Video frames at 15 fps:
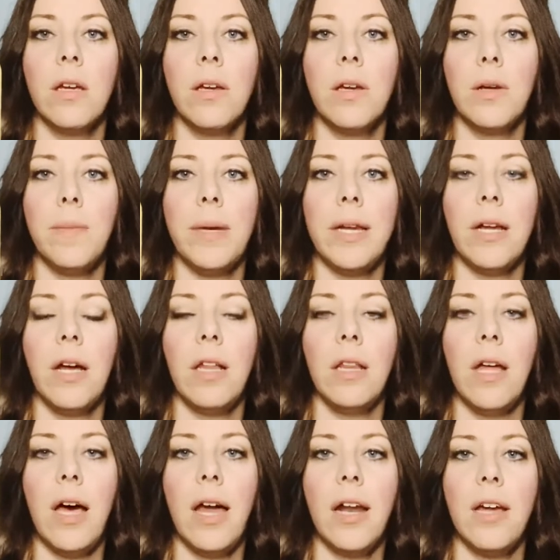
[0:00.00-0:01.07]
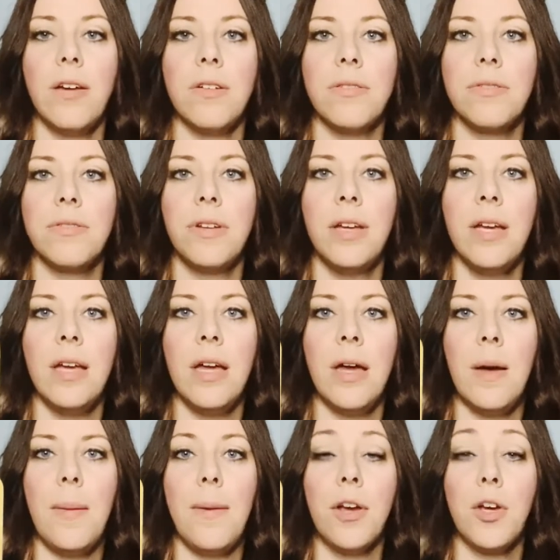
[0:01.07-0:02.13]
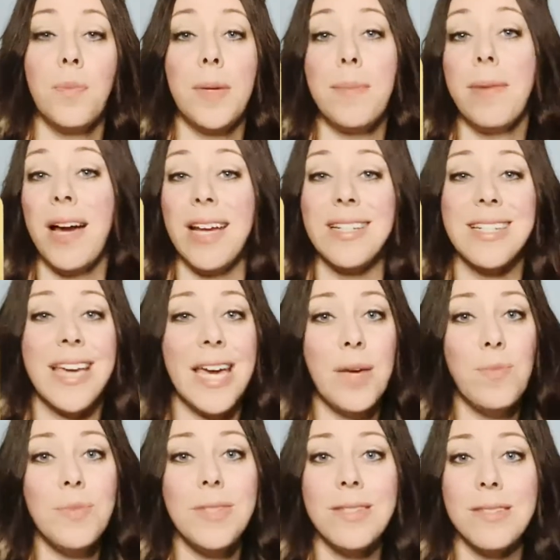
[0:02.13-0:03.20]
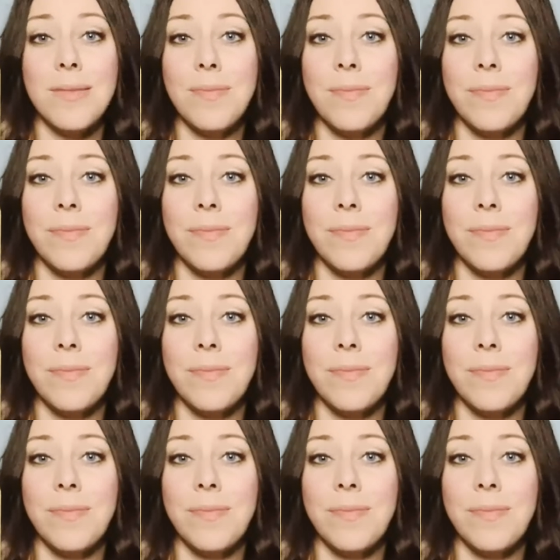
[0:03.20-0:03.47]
Could have been a lot of, could be mind games.